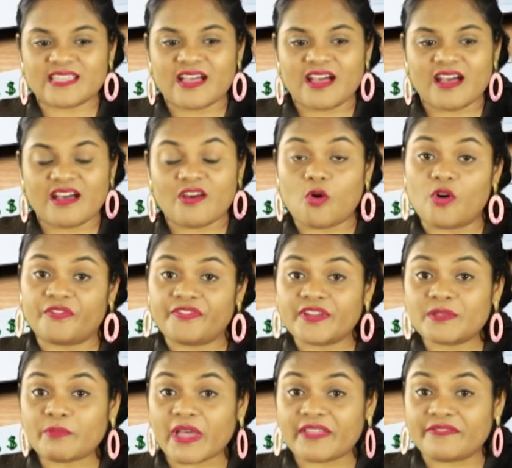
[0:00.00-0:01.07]
are
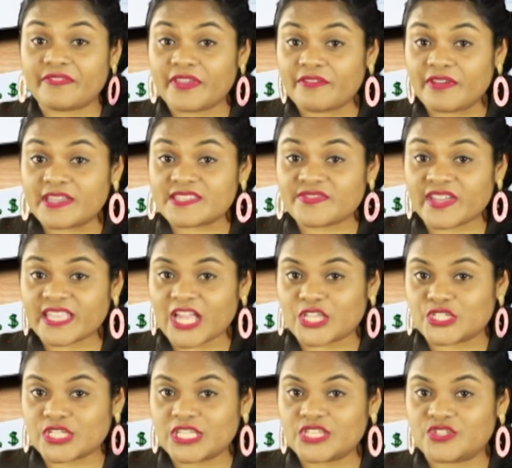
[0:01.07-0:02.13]
offered by various
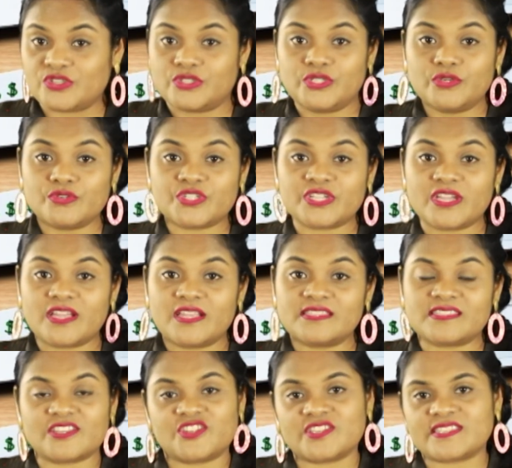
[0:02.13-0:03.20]
financial institutions
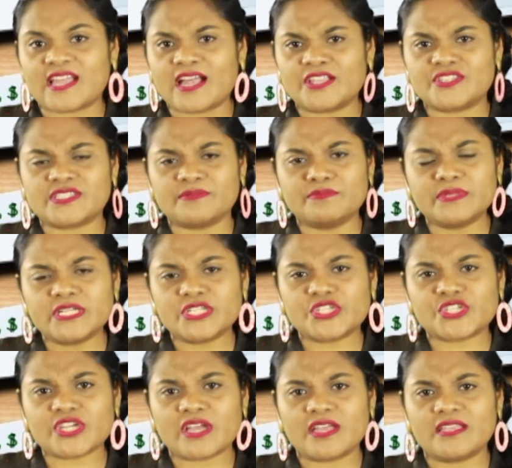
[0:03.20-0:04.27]
such as Answer
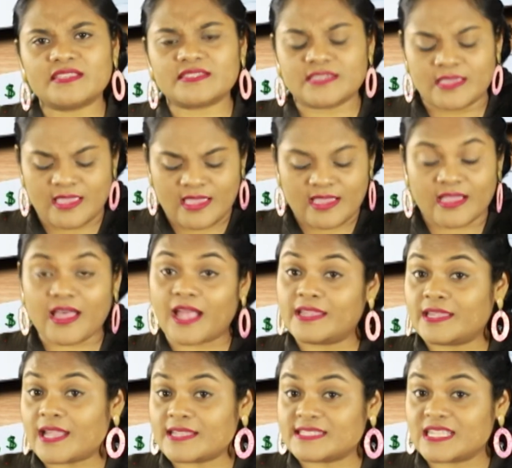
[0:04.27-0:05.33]
Merchant,
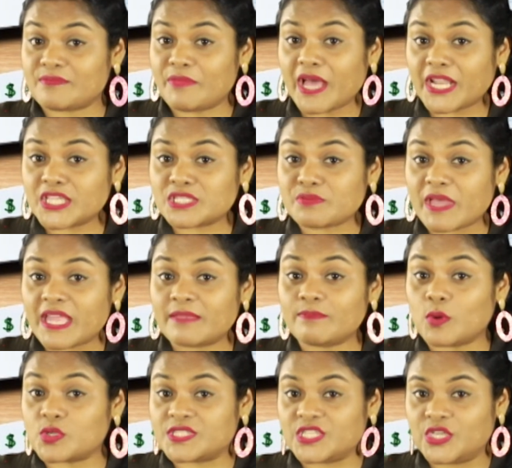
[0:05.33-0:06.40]
Guardian Asset Management,
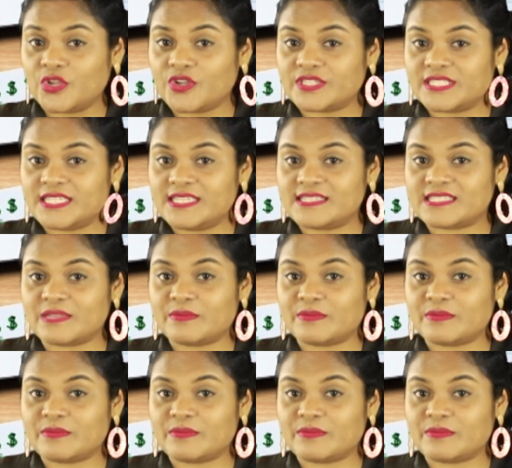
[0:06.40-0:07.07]
Bow Securities,